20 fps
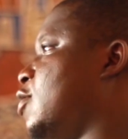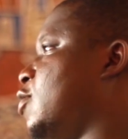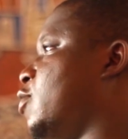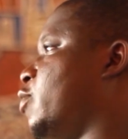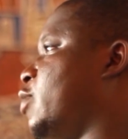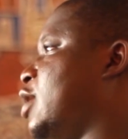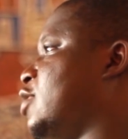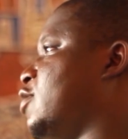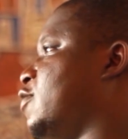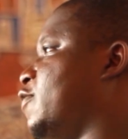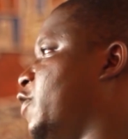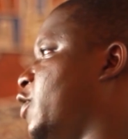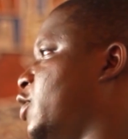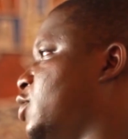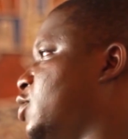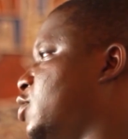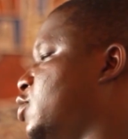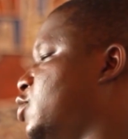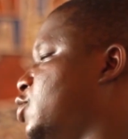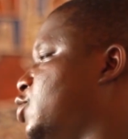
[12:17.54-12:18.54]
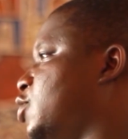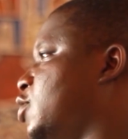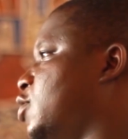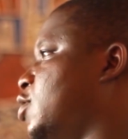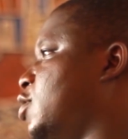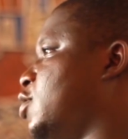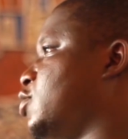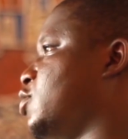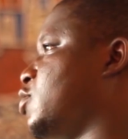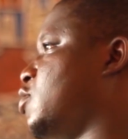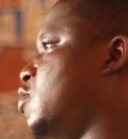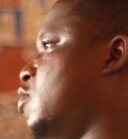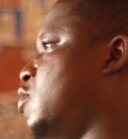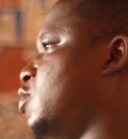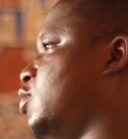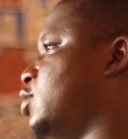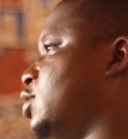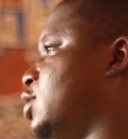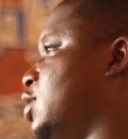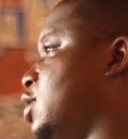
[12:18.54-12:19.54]
We have the first edition. It's
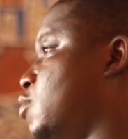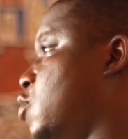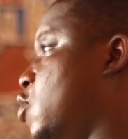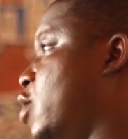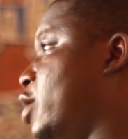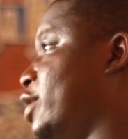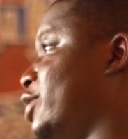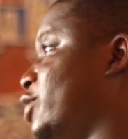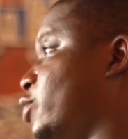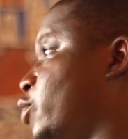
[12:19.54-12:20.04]
called Dipo and His